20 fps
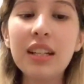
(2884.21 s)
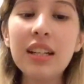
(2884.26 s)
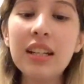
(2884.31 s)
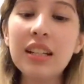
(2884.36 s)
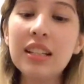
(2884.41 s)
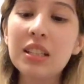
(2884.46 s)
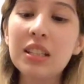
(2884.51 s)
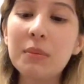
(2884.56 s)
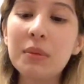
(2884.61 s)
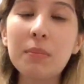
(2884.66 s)

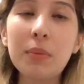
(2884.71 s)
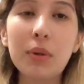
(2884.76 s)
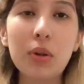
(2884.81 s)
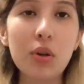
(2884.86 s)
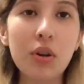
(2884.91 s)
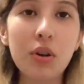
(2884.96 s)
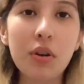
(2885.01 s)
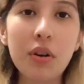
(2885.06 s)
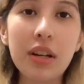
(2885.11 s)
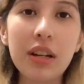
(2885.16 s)
His name is
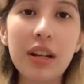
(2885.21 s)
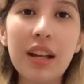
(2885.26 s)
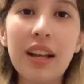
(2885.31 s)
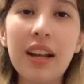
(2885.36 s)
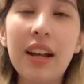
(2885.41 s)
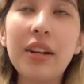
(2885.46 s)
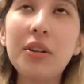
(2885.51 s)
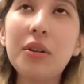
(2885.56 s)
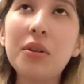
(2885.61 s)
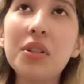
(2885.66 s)
Bakura, and I
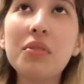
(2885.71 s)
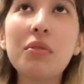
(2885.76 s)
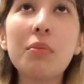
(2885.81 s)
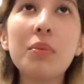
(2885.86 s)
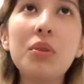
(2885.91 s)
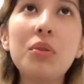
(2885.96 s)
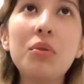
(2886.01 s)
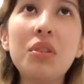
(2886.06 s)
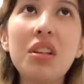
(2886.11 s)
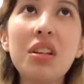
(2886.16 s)
know it's from
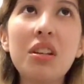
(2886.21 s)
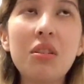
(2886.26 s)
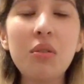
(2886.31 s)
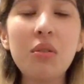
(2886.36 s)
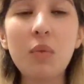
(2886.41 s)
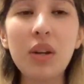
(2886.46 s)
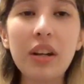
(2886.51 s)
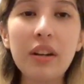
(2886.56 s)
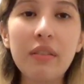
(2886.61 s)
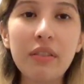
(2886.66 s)
Yu-Gi-Oh,
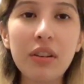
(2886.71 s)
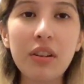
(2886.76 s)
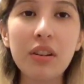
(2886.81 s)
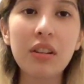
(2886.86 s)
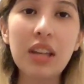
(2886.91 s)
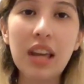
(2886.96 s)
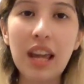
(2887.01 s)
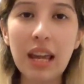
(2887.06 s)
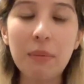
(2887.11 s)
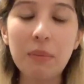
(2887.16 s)
whatever, you
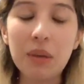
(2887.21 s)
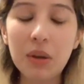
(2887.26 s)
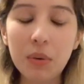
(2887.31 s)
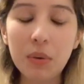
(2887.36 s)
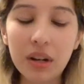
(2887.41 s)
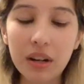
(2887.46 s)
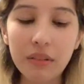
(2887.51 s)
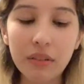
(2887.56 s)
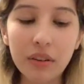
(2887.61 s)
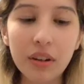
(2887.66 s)
hate me,
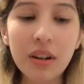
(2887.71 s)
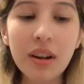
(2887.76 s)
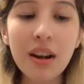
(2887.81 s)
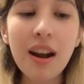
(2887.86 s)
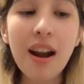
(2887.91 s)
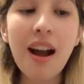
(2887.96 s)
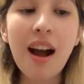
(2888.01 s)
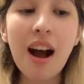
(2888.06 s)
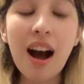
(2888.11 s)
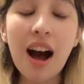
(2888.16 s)
whatever.
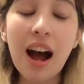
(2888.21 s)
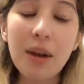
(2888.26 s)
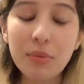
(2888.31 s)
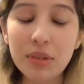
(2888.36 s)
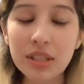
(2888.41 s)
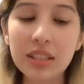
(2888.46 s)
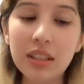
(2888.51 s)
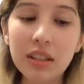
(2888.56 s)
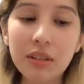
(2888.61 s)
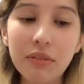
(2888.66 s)
I
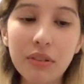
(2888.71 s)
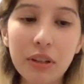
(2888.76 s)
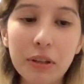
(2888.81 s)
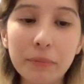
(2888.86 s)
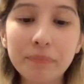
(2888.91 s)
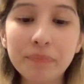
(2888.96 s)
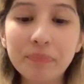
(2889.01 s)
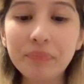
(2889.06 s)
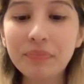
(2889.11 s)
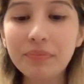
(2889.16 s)
really love him.
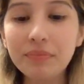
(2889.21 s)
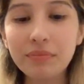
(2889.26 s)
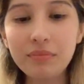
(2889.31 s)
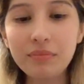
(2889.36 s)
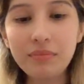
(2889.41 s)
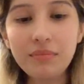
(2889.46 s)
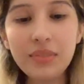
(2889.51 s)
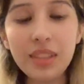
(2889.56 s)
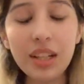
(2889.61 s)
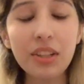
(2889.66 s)

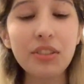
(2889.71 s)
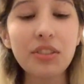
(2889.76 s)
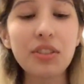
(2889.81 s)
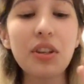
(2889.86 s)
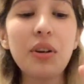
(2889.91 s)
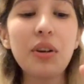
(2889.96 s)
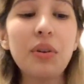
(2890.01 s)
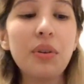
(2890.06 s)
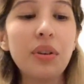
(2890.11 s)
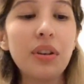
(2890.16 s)

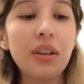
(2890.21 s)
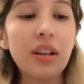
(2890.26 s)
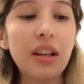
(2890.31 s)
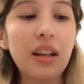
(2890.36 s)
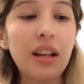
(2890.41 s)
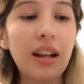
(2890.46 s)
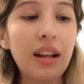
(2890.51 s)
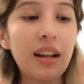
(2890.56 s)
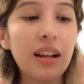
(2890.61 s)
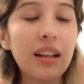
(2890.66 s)
So,
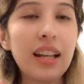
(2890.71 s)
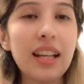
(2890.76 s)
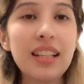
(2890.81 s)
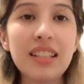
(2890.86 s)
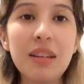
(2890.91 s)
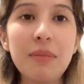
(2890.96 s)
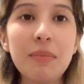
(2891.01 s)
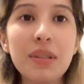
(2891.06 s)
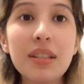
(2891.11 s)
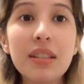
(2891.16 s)
his
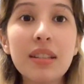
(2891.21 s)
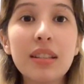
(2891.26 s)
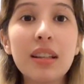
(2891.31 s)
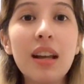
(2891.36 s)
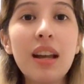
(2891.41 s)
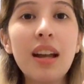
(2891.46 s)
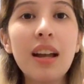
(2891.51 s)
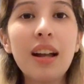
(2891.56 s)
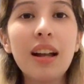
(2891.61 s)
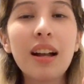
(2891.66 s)
name is
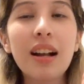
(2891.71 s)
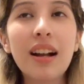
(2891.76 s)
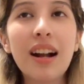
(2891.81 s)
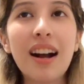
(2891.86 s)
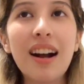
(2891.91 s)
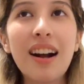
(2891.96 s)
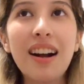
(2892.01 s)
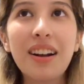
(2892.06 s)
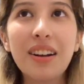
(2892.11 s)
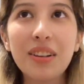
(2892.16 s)

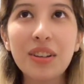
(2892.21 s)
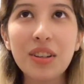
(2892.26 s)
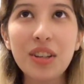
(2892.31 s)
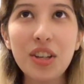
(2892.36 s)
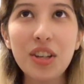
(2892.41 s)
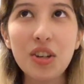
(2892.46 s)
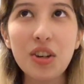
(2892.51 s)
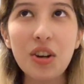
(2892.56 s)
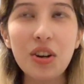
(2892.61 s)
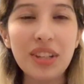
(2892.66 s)

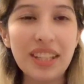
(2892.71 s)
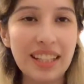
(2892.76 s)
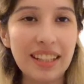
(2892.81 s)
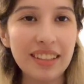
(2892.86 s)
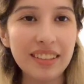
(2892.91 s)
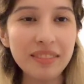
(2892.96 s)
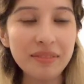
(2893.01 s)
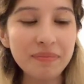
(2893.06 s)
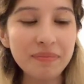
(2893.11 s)
Kakyoin.